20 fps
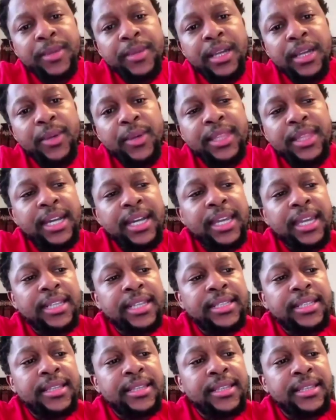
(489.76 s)
Speaker, with the
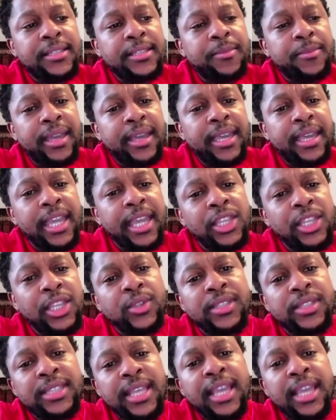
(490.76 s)
greatest respect,
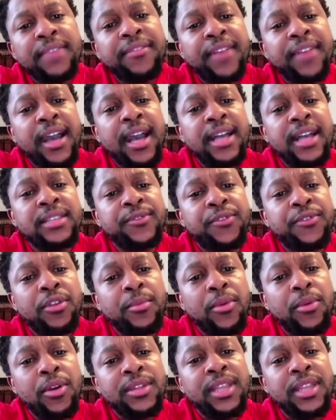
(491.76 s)
can you save us
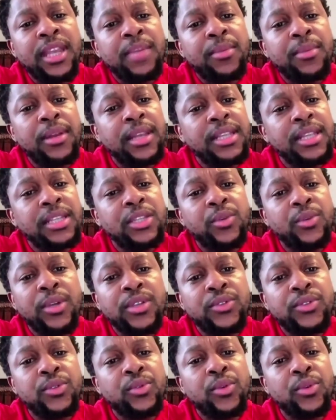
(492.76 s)
from Honorable
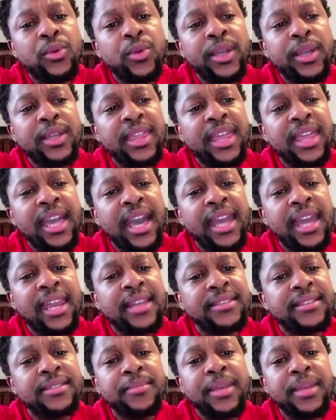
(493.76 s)
Lindiwe Zulu with
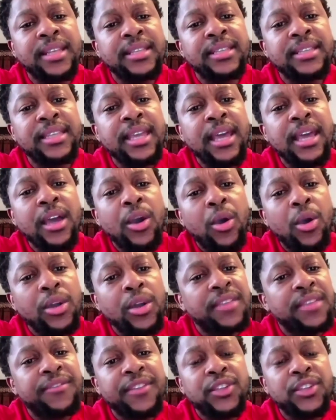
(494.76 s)
harassment
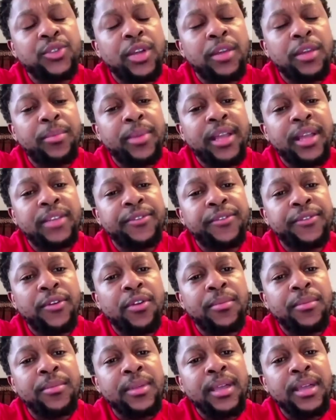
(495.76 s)
on the virtual
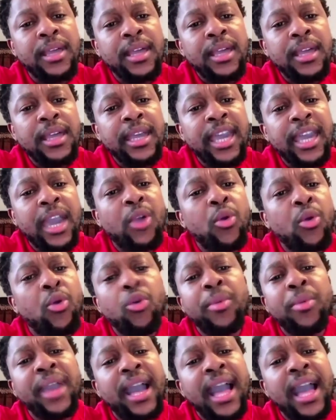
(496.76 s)
platform?
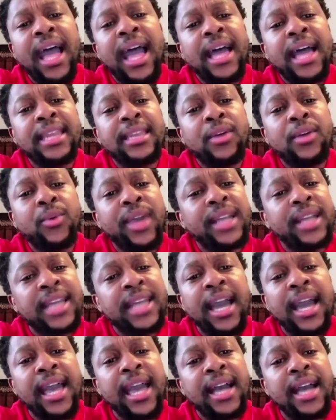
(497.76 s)
Ngengube Khanda, we
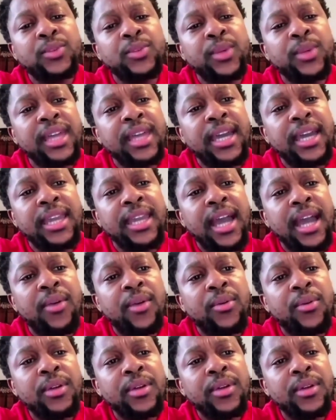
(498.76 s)
are tired with her
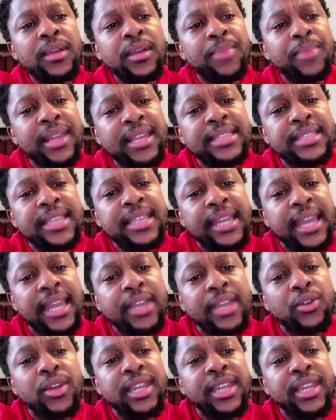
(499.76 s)
now. Please rein